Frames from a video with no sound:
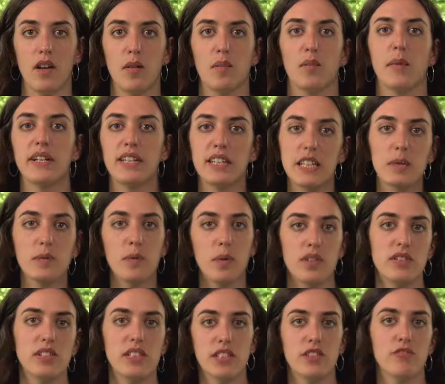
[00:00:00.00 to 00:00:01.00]
By this
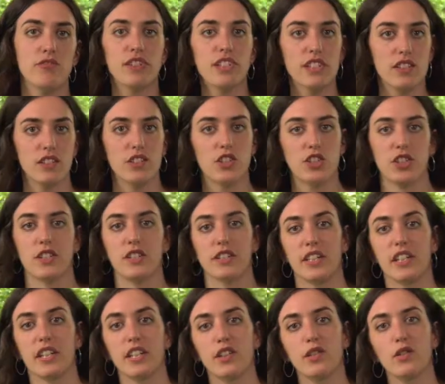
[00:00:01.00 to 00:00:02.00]
point in your research
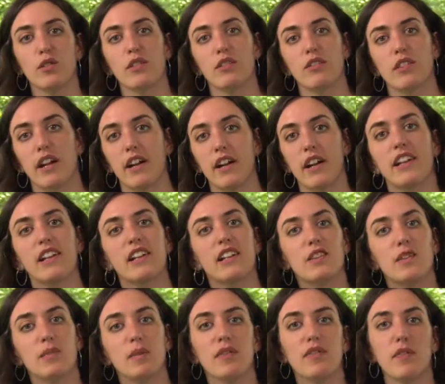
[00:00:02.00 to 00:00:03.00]
journey, you are likely
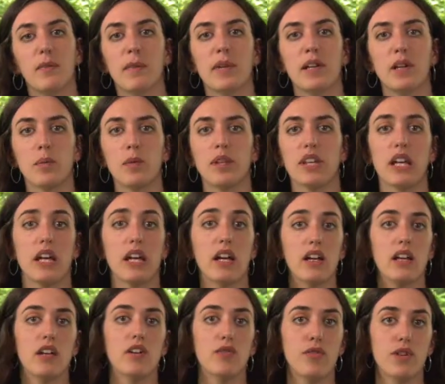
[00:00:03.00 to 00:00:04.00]
to be familiar with the
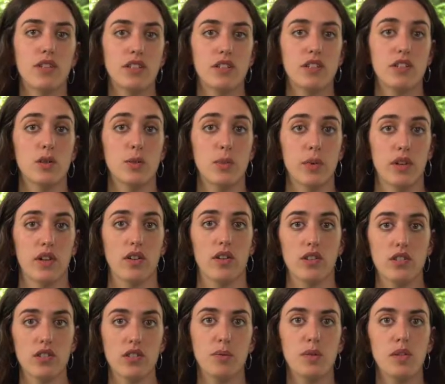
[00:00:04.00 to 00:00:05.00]
area of research you want to
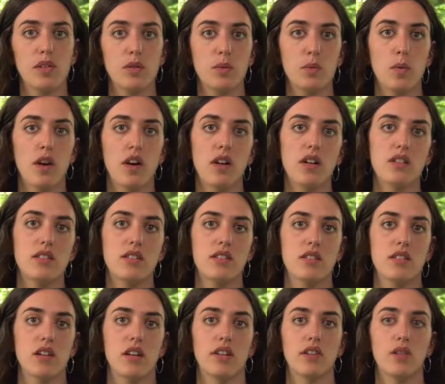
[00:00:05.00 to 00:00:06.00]
contribute towards,
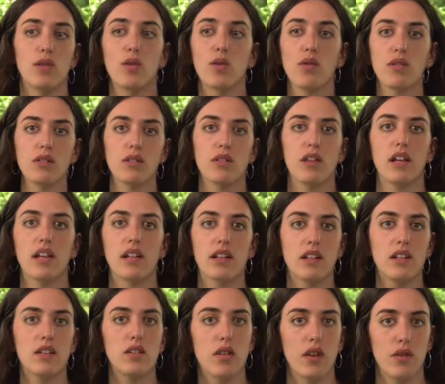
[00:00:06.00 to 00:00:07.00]
and you're also
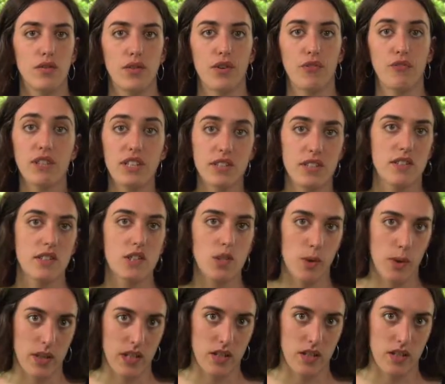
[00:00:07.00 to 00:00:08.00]
likely to have a research
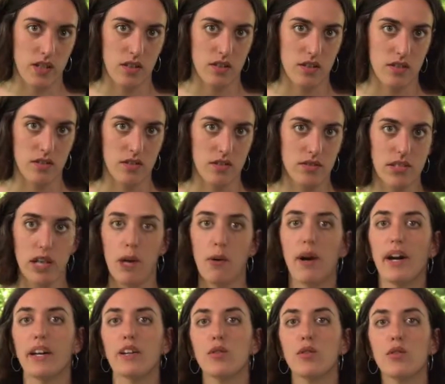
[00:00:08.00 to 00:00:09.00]
question. Now,
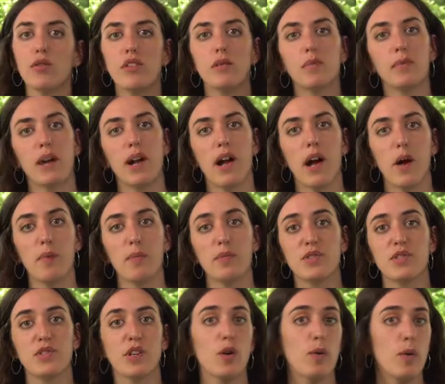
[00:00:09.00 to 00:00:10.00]
I know that perhaps
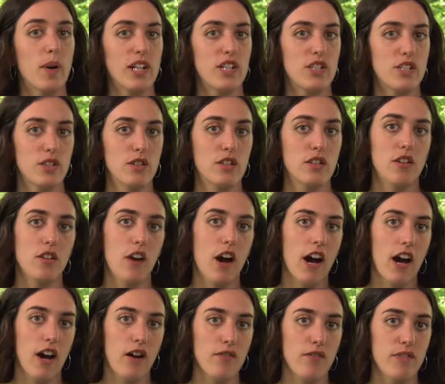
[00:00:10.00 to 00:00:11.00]
the question that you
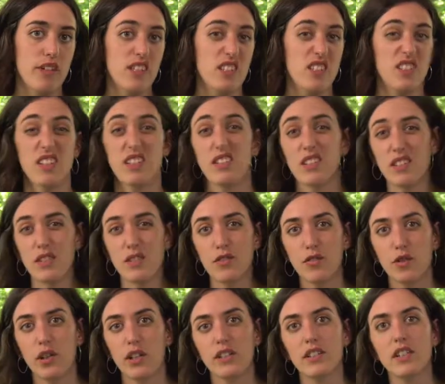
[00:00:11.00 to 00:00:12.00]
have is a tentative
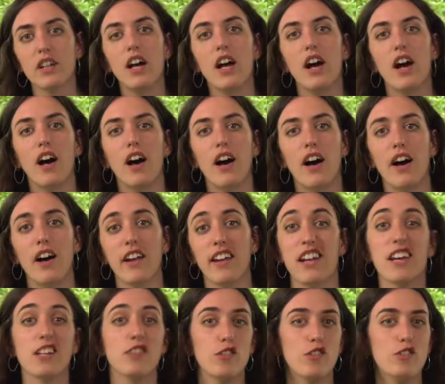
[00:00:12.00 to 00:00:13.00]
one, and it
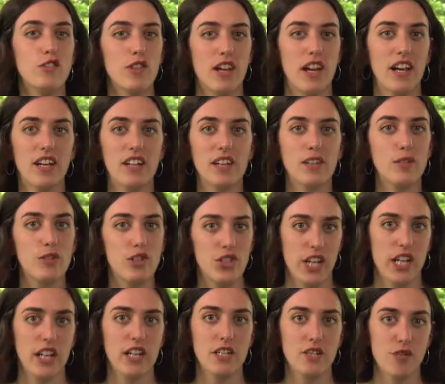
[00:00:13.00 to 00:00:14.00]
is also likely to
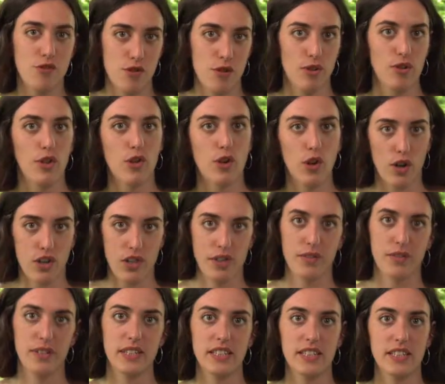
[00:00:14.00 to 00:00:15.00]
change throughout the course of
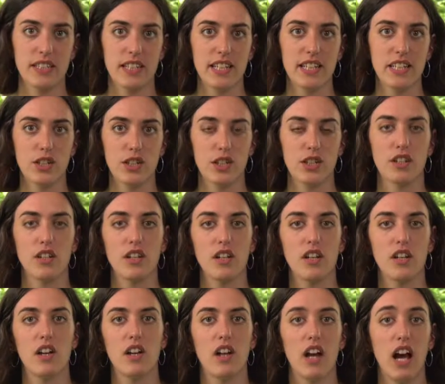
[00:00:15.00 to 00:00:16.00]
your dissertation.
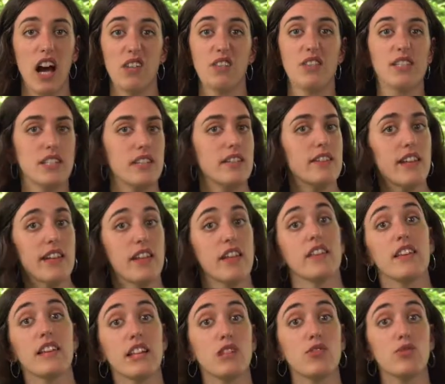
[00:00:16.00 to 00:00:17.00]
Having said that, I
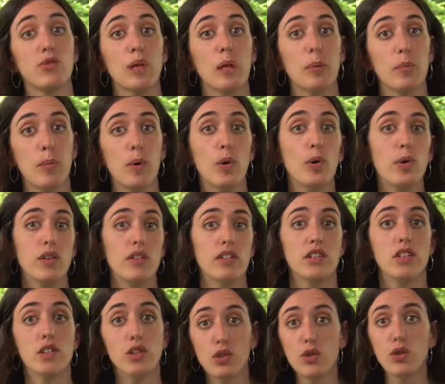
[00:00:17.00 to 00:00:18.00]
think it's really important that
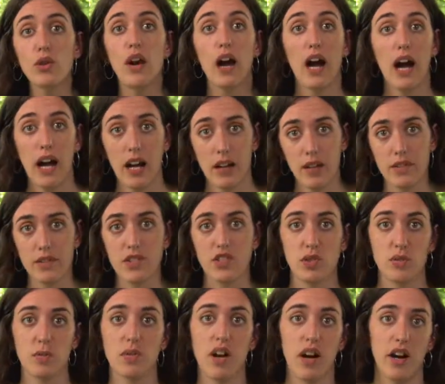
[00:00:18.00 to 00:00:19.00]
you do have
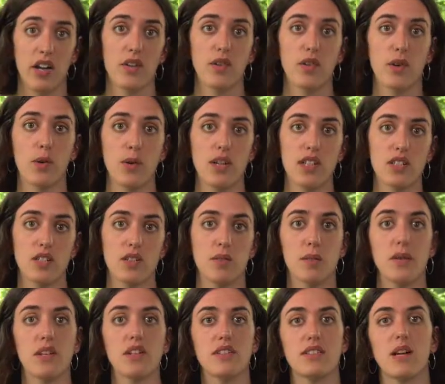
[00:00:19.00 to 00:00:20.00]
some kind of a question,
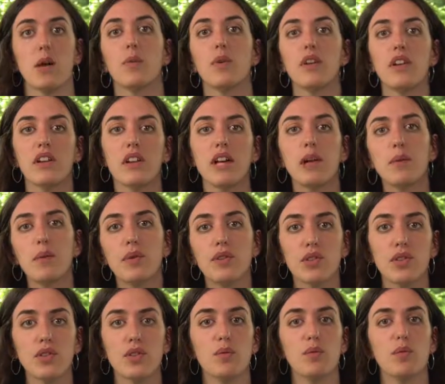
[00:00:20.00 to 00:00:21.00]
because that will enable
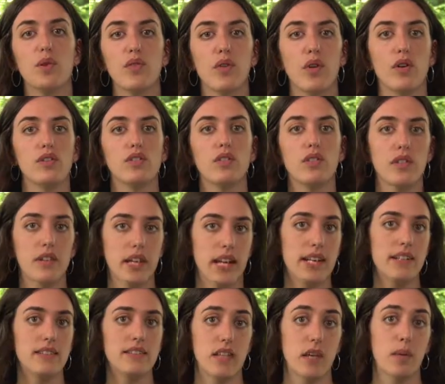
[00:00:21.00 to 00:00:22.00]
you to move on to the
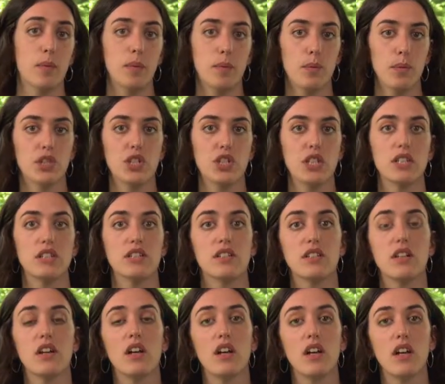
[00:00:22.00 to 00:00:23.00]
next step, which is
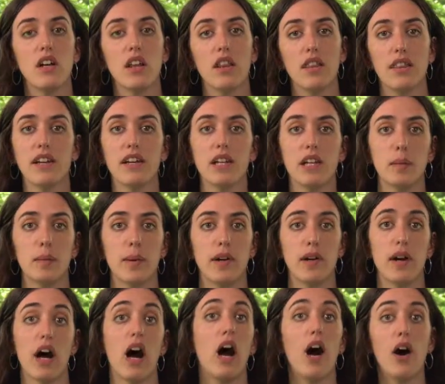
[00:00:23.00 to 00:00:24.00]
thinking about
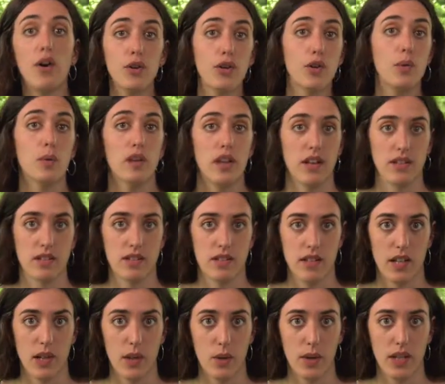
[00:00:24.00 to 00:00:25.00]
how you will answer
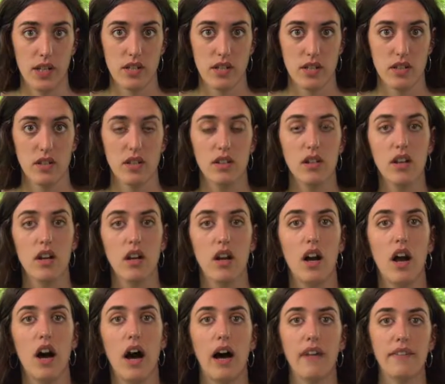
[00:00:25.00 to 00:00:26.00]
that question.
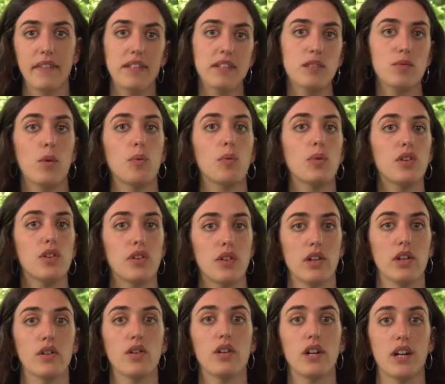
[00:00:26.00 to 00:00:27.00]
And this is what we're going to
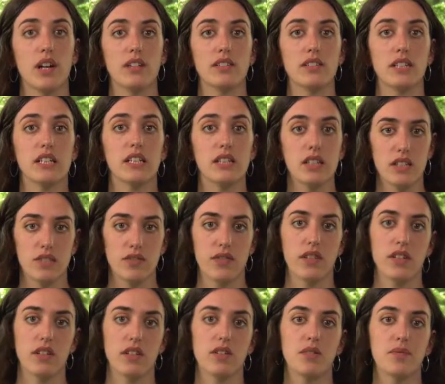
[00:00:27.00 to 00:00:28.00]
look at in this
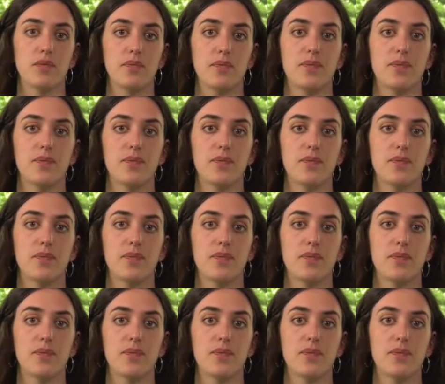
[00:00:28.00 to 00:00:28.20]
video.